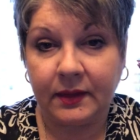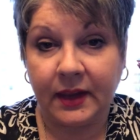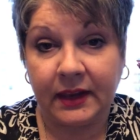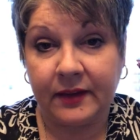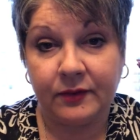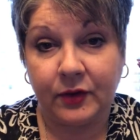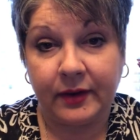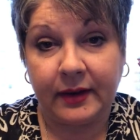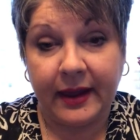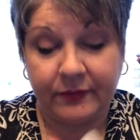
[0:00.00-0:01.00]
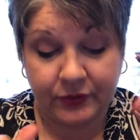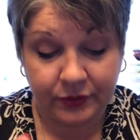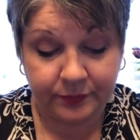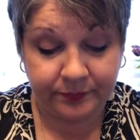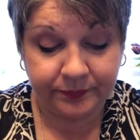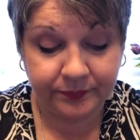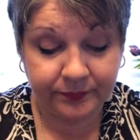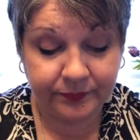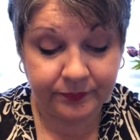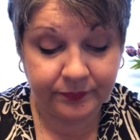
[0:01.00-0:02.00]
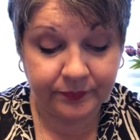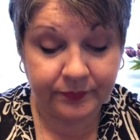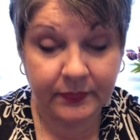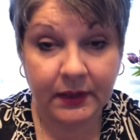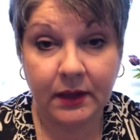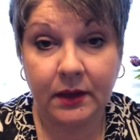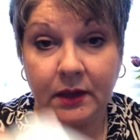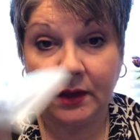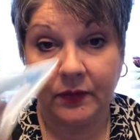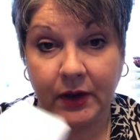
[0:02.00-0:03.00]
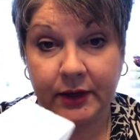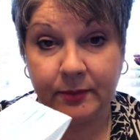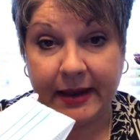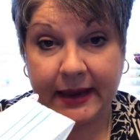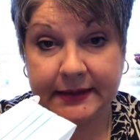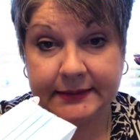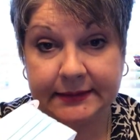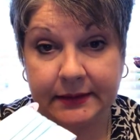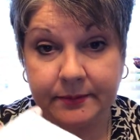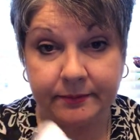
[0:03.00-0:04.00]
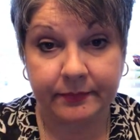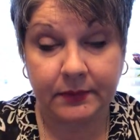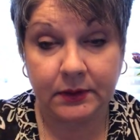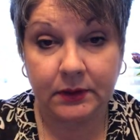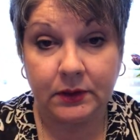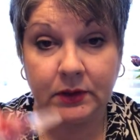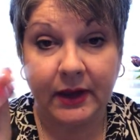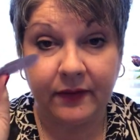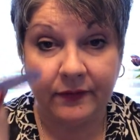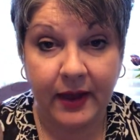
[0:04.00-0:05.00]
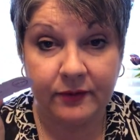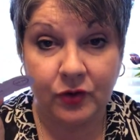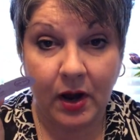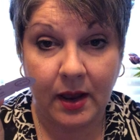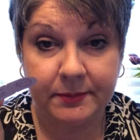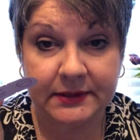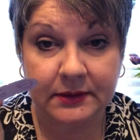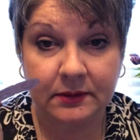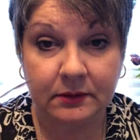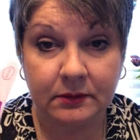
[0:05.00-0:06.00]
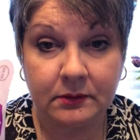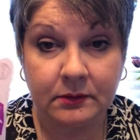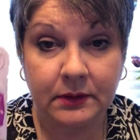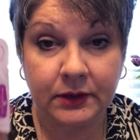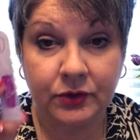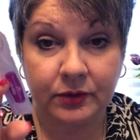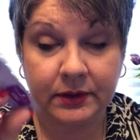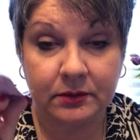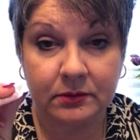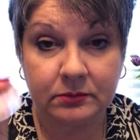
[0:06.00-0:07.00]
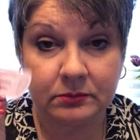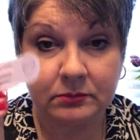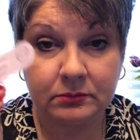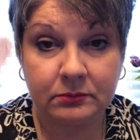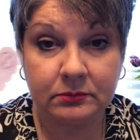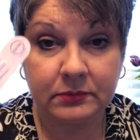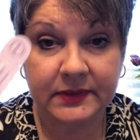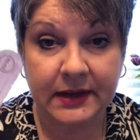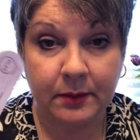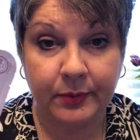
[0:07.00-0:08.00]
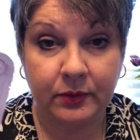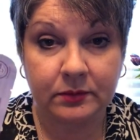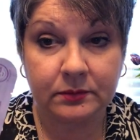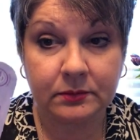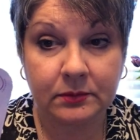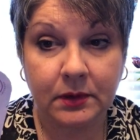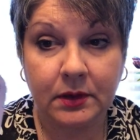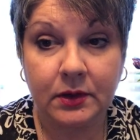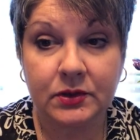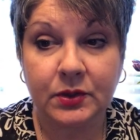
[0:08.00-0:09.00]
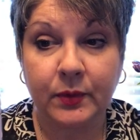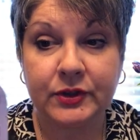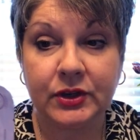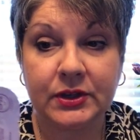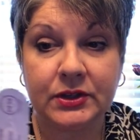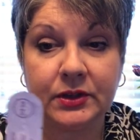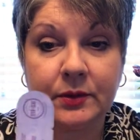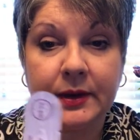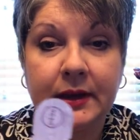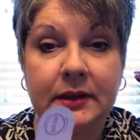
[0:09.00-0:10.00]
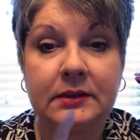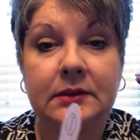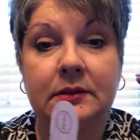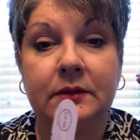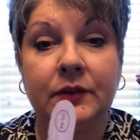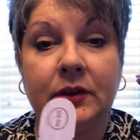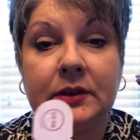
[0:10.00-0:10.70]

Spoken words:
I love lavender. You've got your mask. You have 5 drops in your little sample. So what you can do is, if you